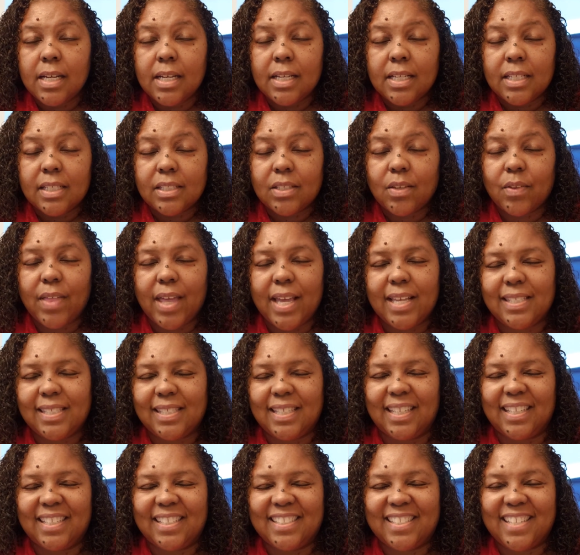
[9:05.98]
So that's
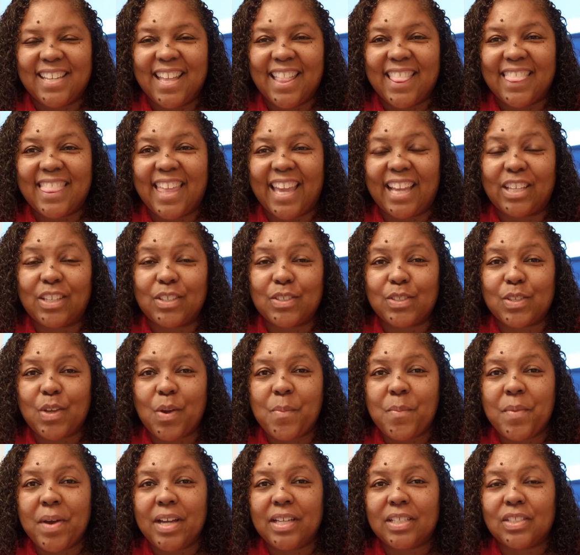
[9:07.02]
it. Thank you so
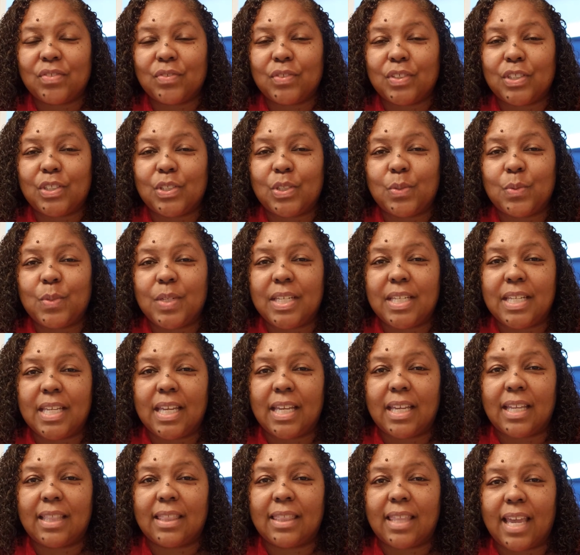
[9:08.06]
much for tuning
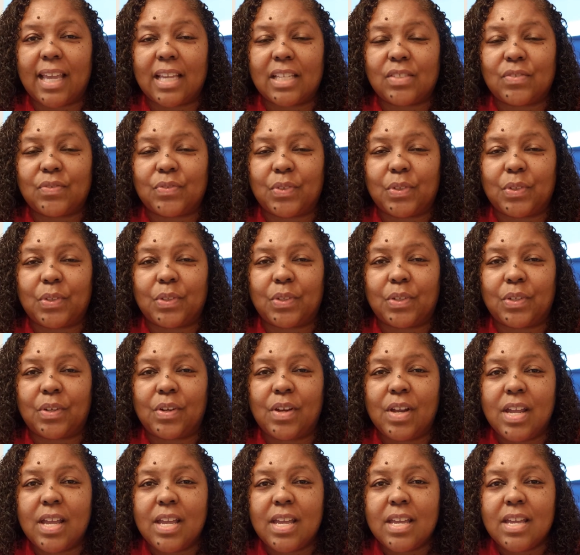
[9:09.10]
in. Thanks for
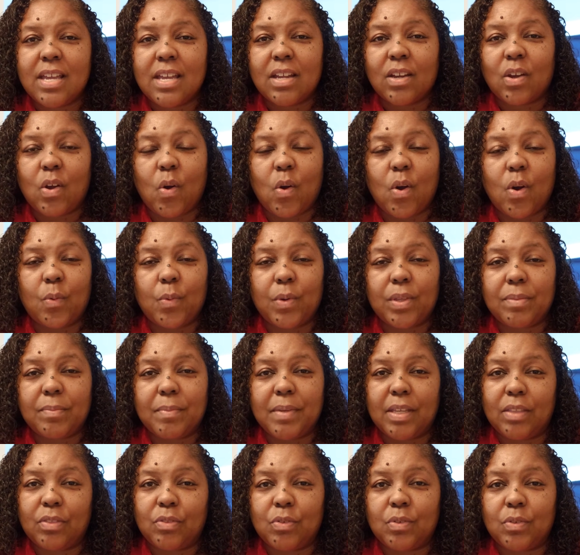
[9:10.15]
going with
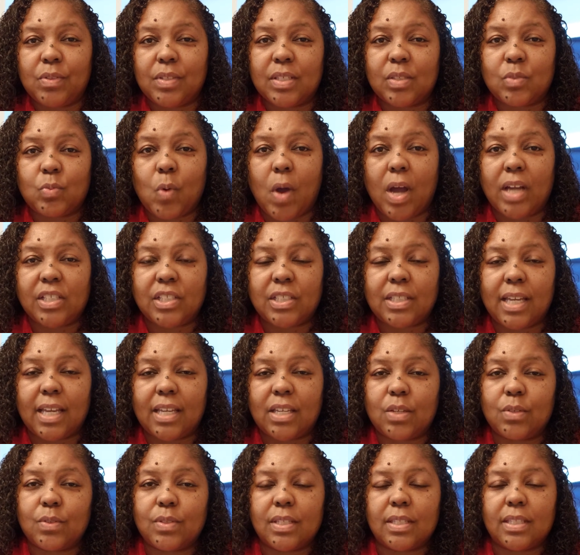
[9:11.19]
me through this wash day
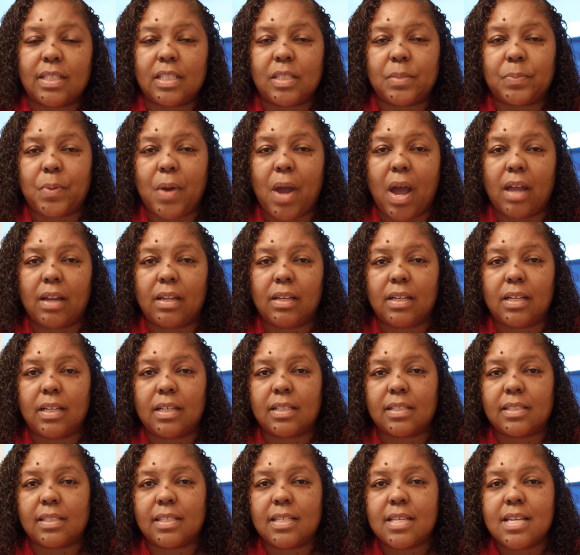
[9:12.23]
using these
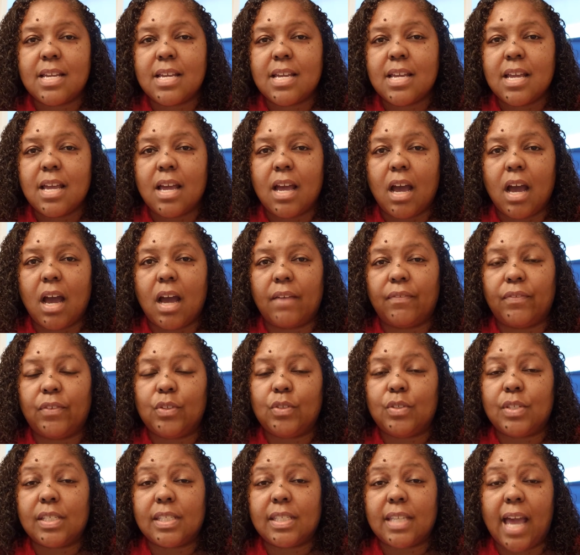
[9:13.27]
products. If you
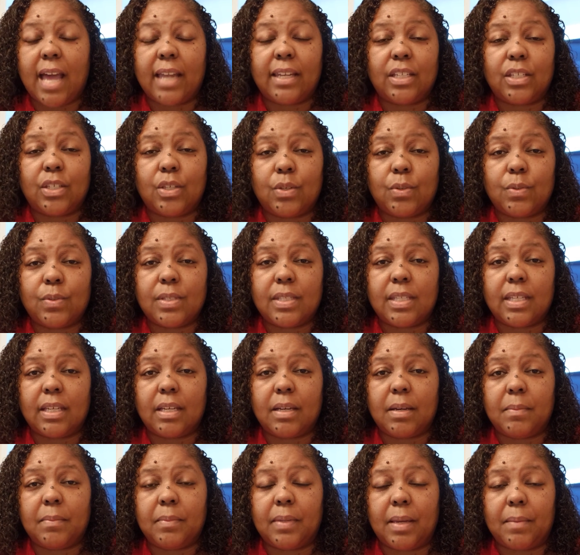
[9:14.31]
decide to use
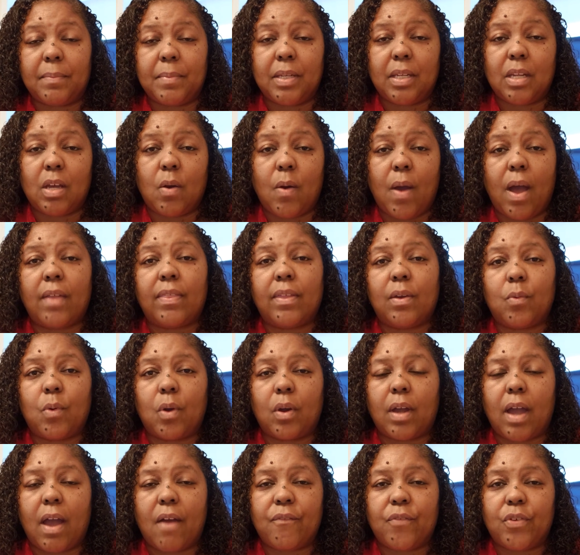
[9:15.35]
them, let me know how they
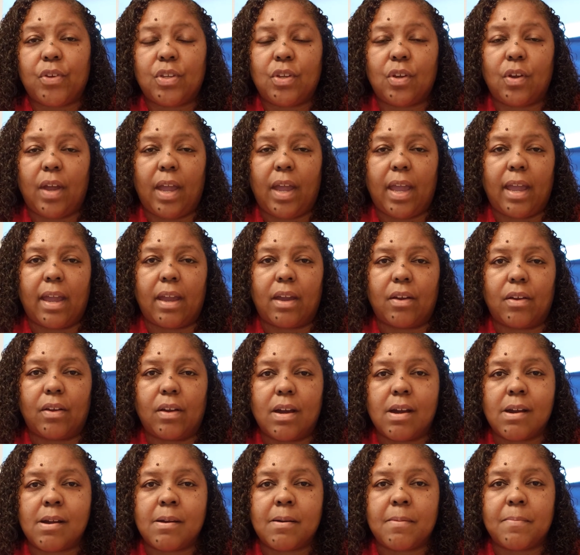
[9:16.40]
work out for your hair.
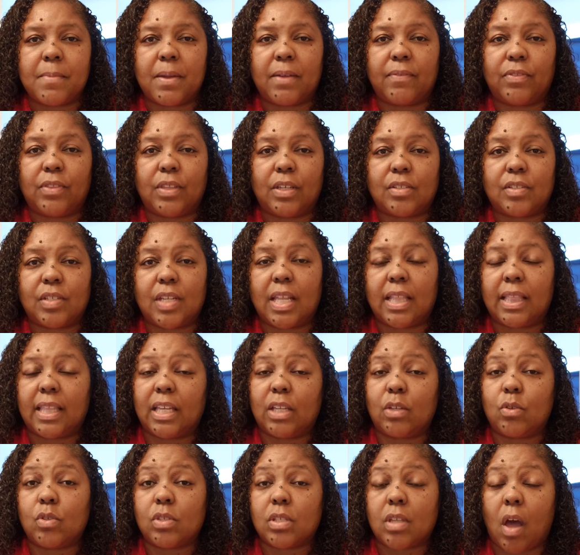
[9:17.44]
If there's anything
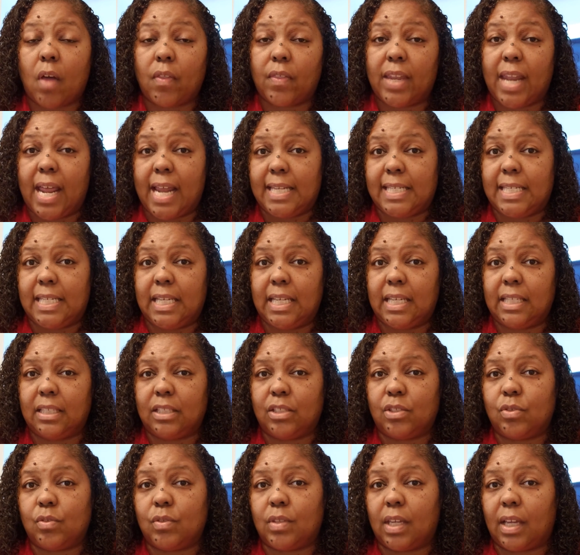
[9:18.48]
you saw that I did
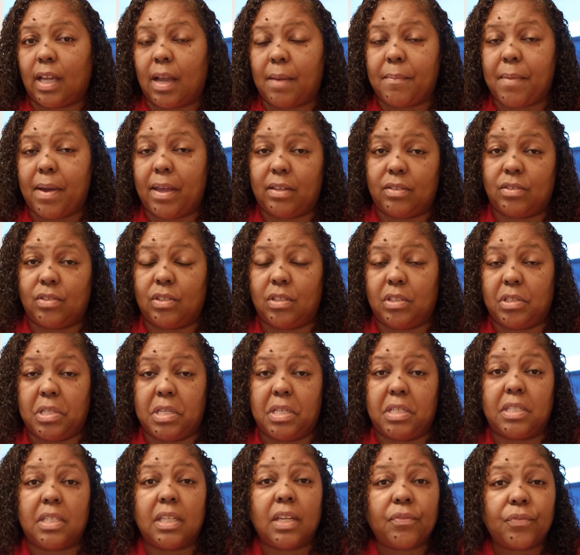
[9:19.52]
that you think I might have
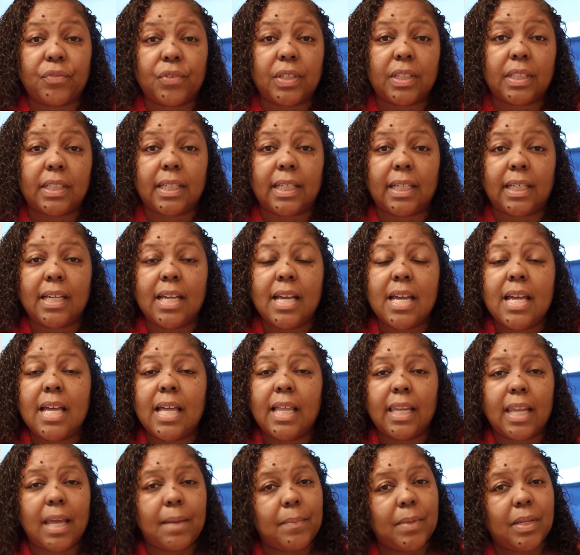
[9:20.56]
done differently,
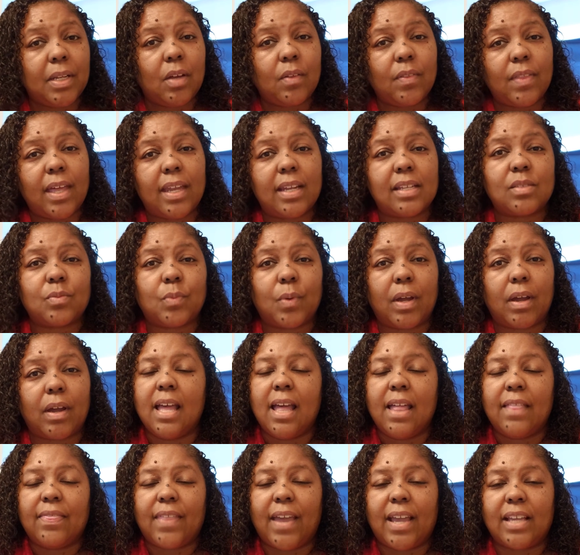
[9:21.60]
let me know that as well.
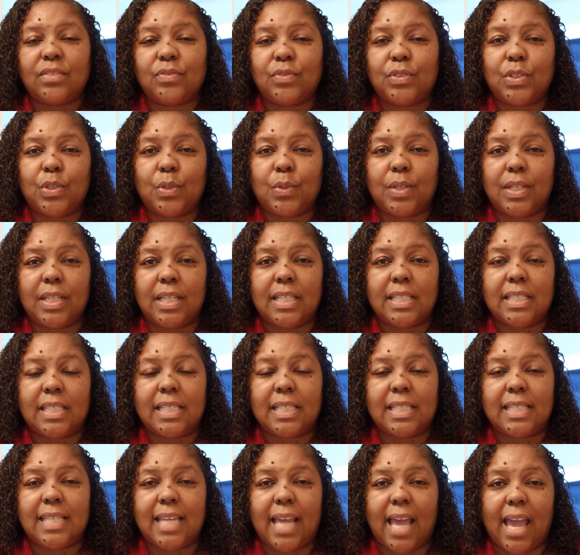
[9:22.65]
Thanks for tuning in
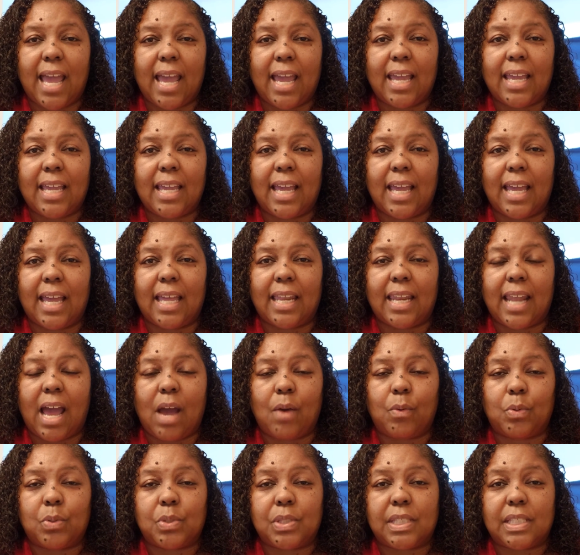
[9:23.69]
today, and I
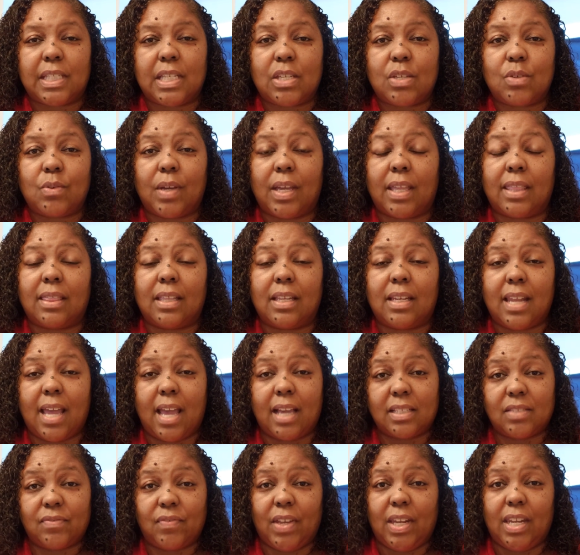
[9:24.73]
will see you in the
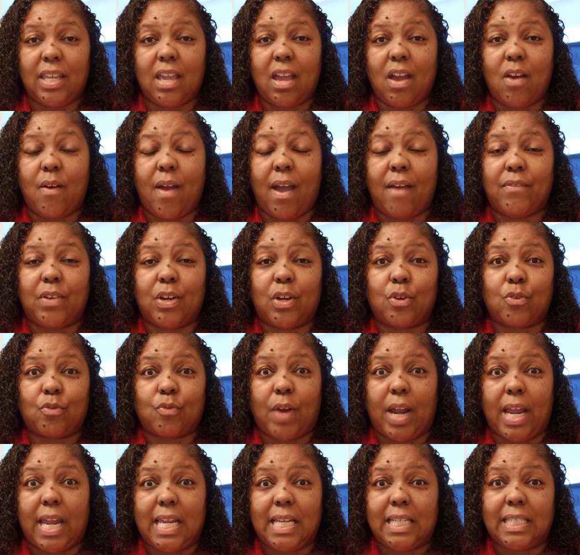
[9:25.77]
next video. Have a
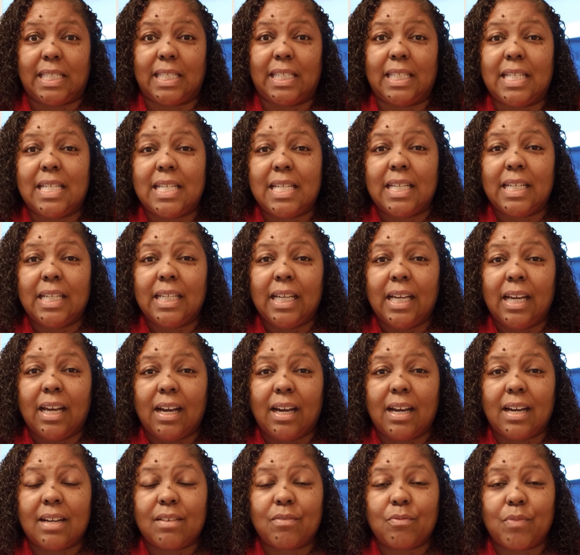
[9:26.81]
great
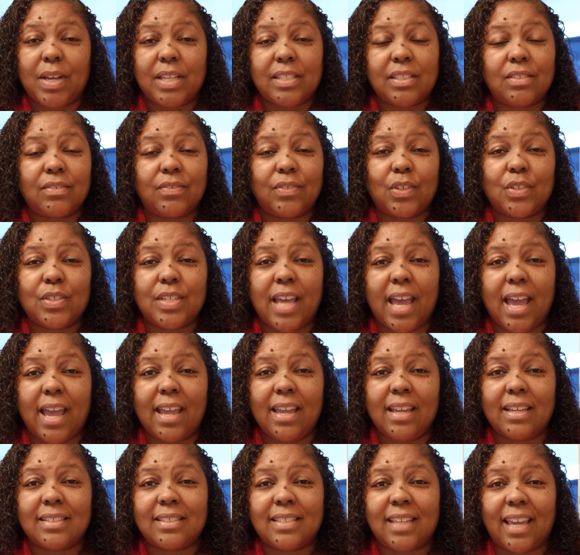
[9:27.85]
rest of your
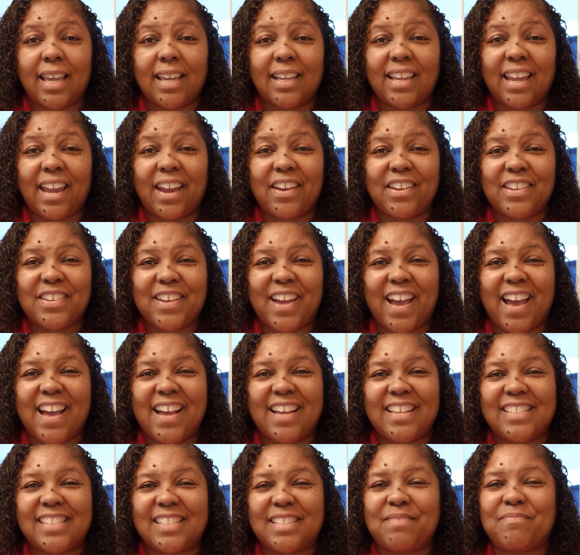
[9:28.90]
day, and take care, you
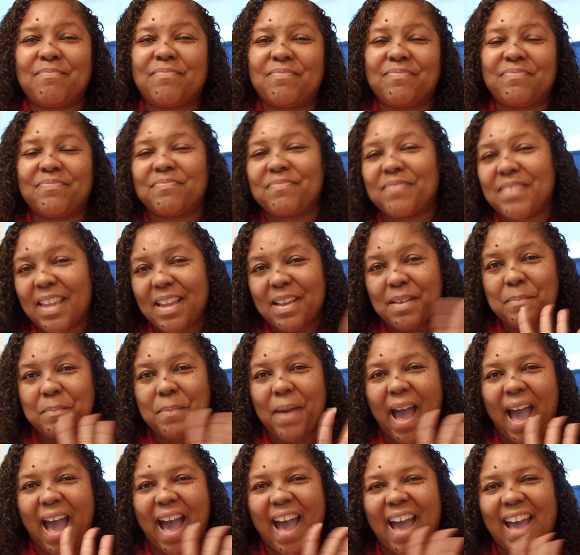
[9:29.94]
guys.
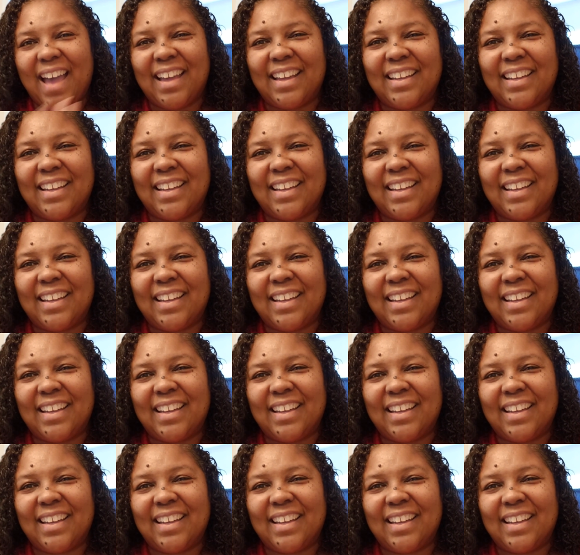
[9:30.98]
Bye.